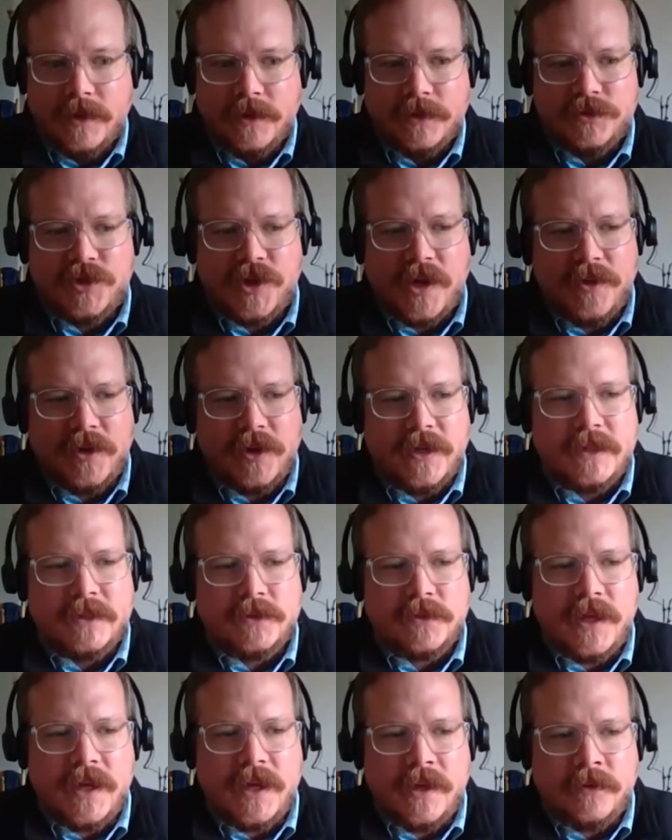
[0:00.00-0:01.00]
other,
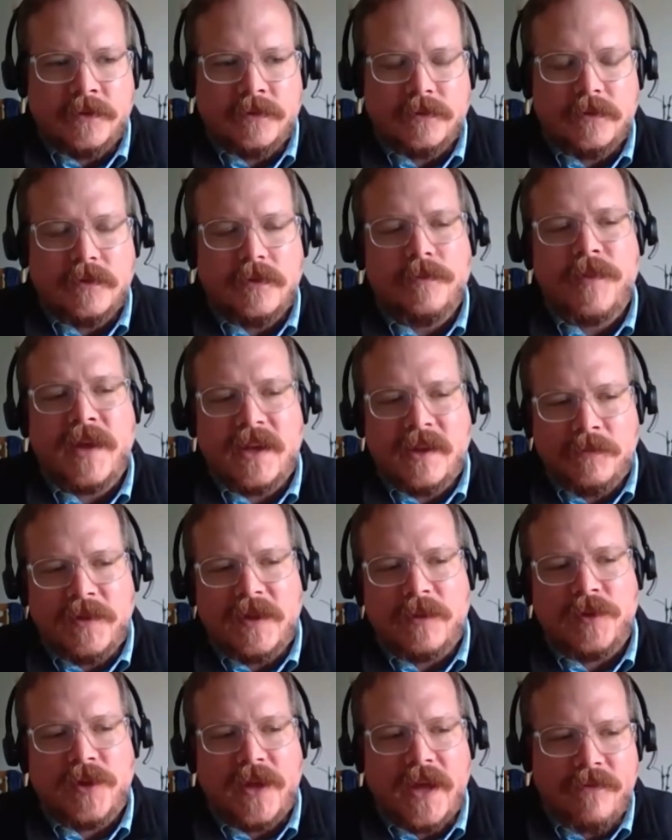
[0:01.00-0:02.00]
and many
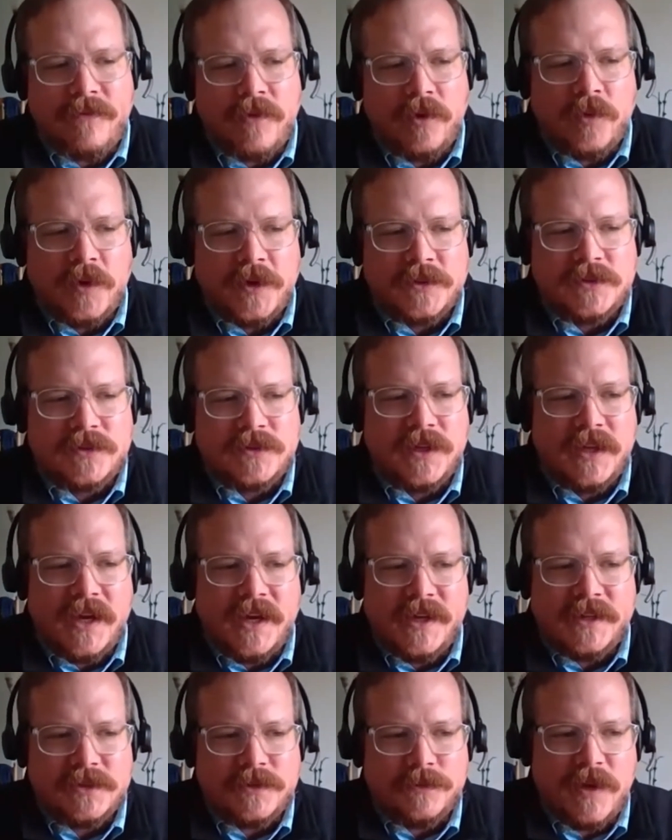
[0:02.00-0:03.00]
people have it worse than
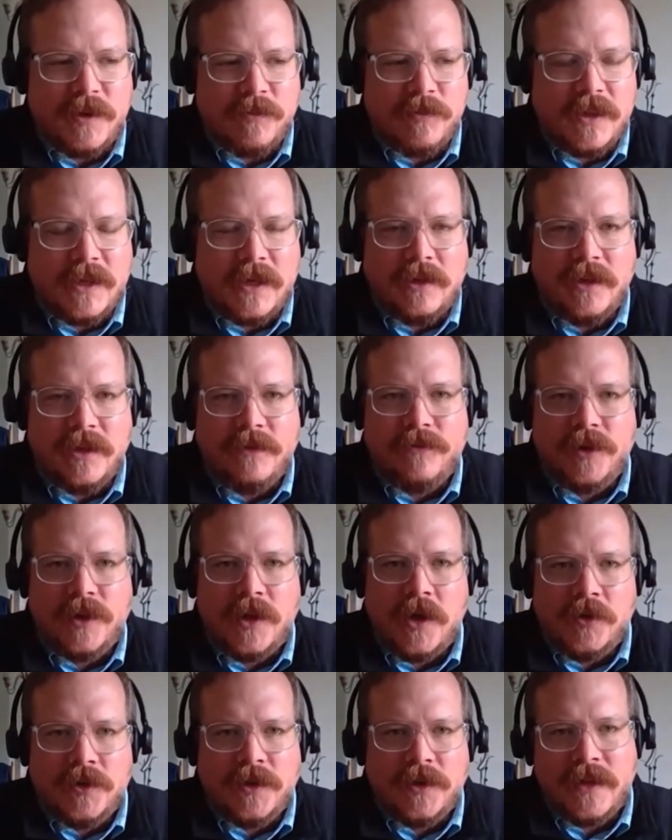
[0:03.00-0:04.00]
us. Maybe they live
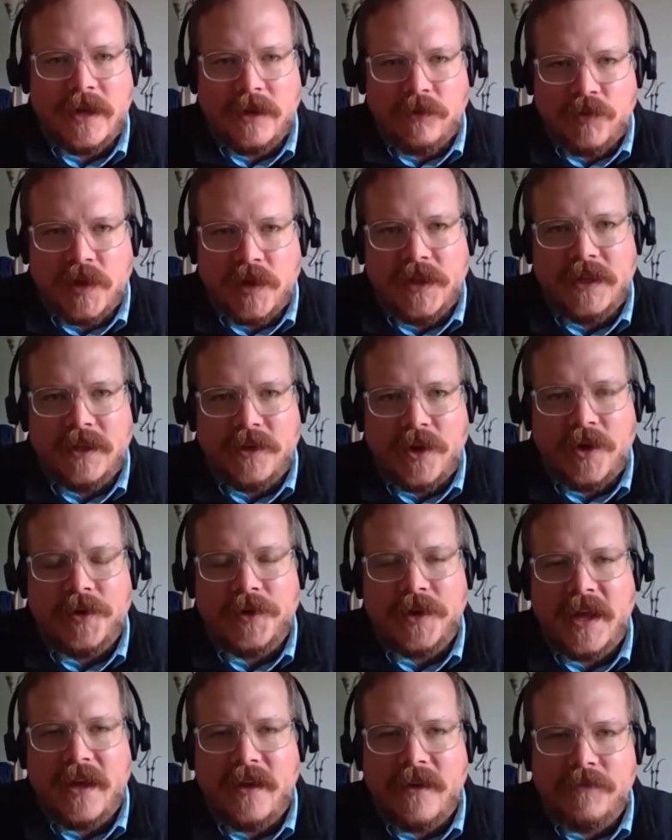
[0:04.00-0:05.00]
alone and they really
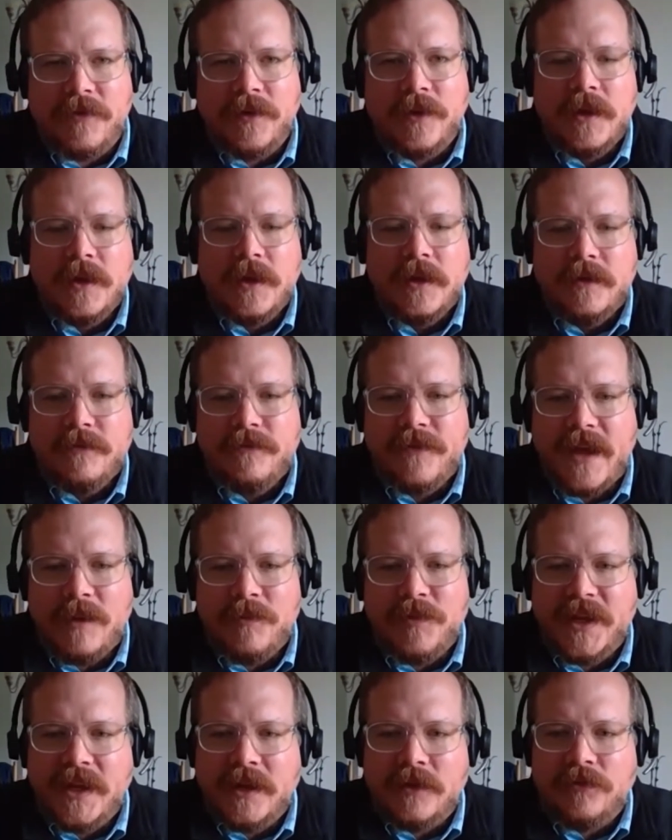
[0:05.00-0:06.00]
don't have
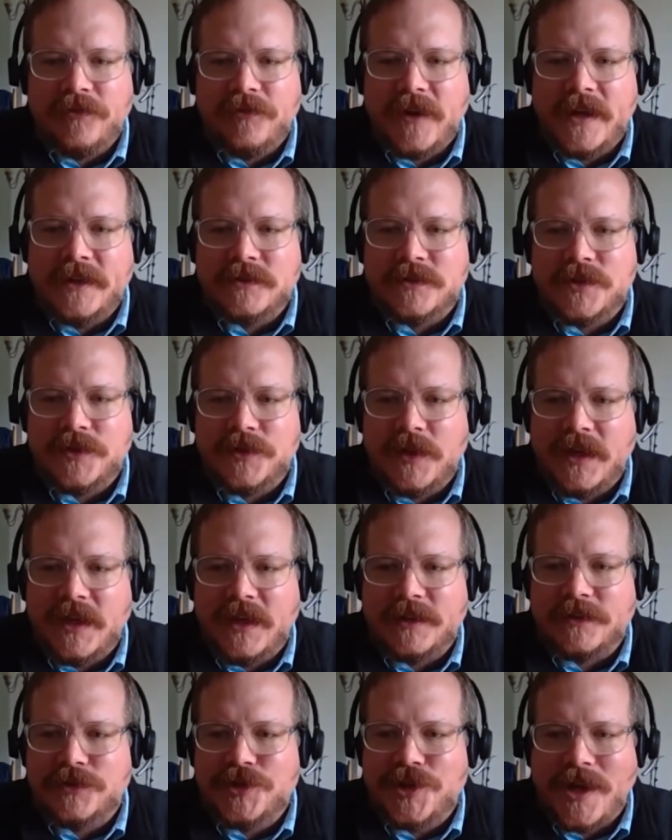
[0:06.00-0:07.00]
family and friends who they
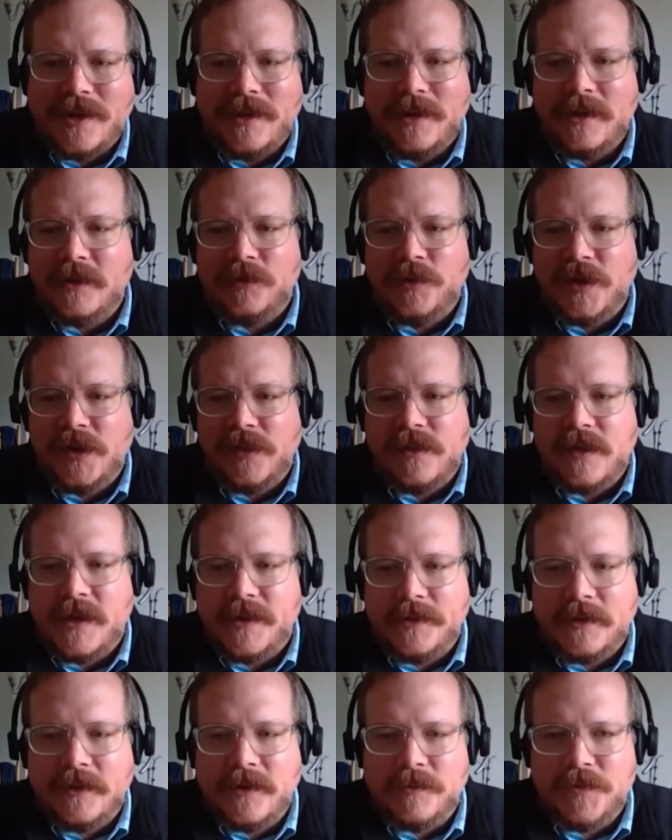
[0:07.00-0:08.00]
can check in with on
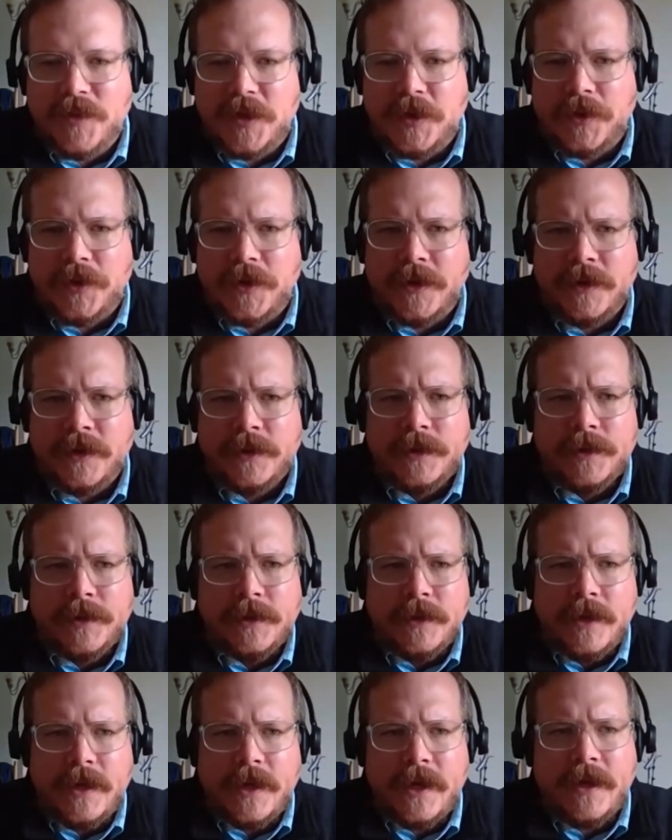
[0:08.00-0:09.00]
the computer.
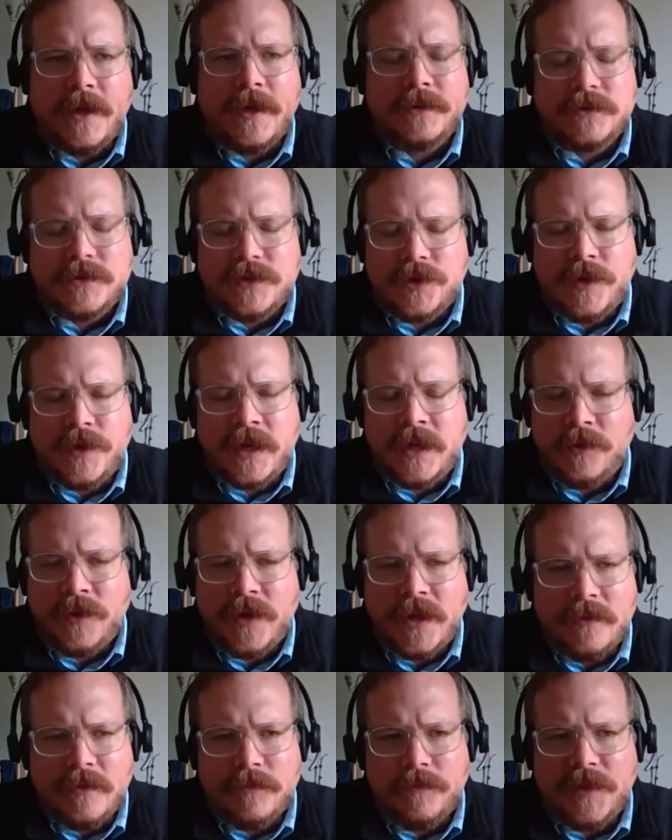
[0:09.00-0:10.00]
And so
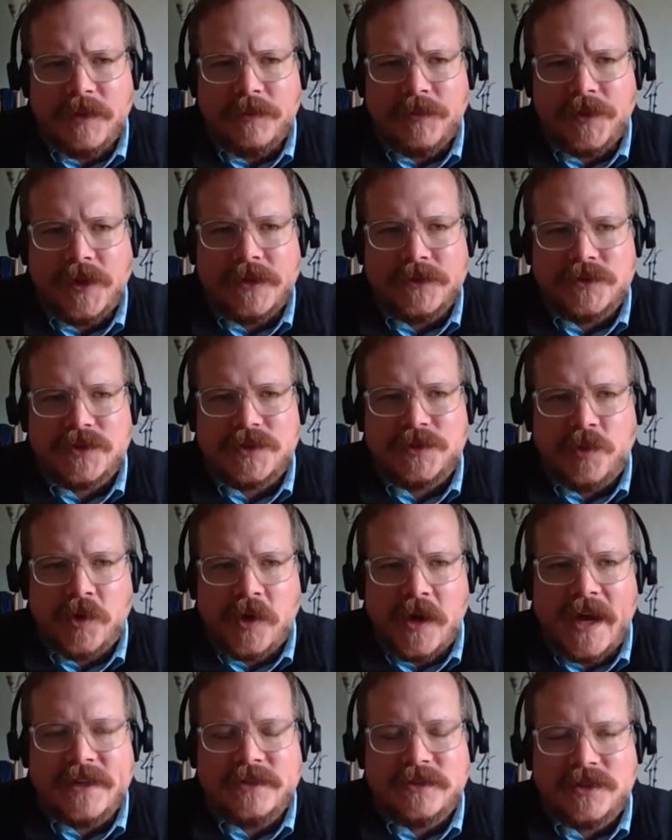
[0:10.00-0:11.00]
anyway, people are just more
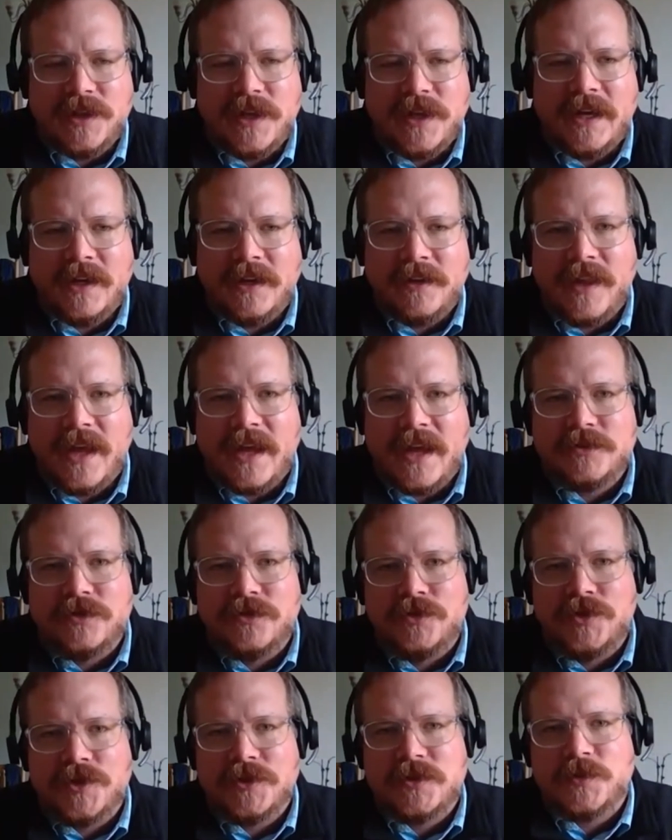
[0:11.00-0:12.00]
isolated, and that's
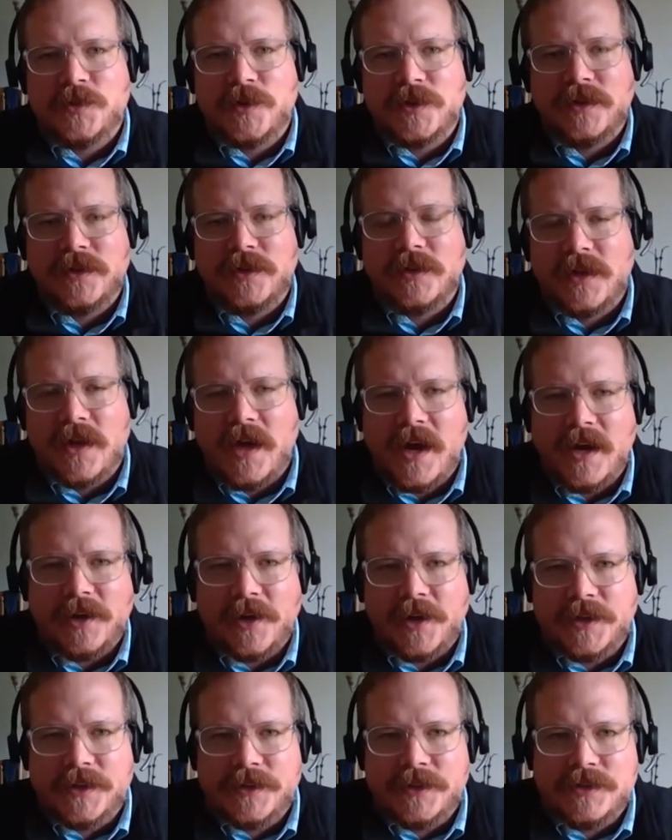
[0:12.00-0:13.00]
just what the con
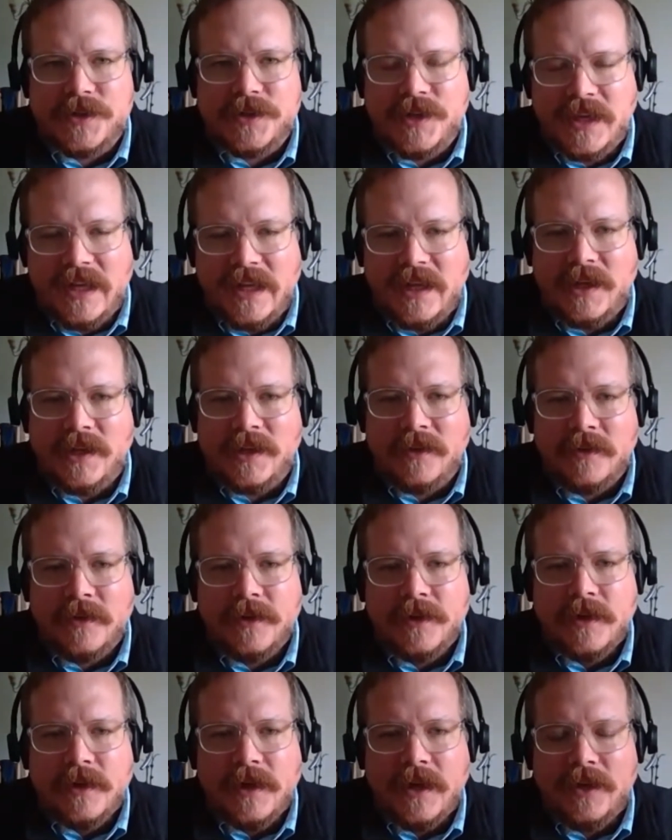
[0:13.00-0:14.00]
artists need
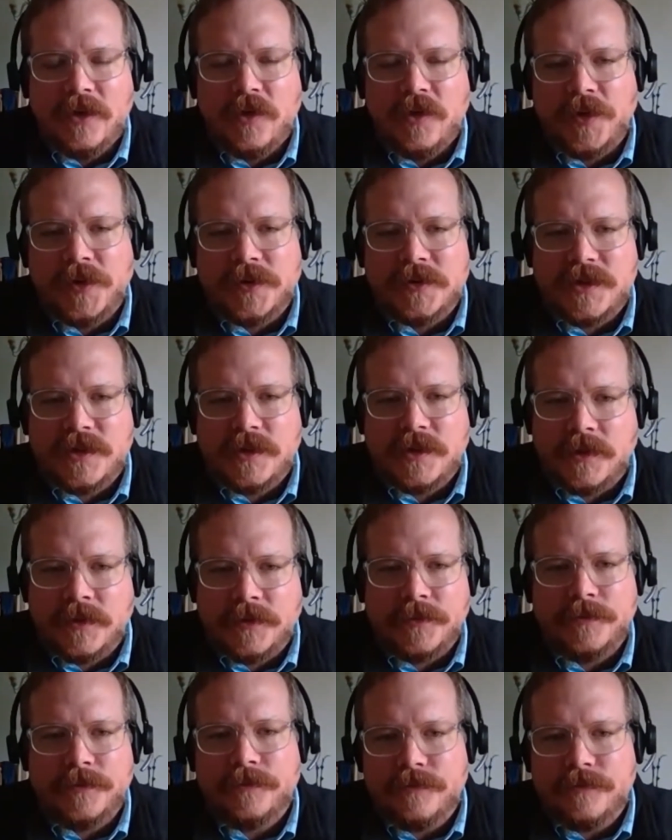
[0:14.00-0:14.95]
in order to,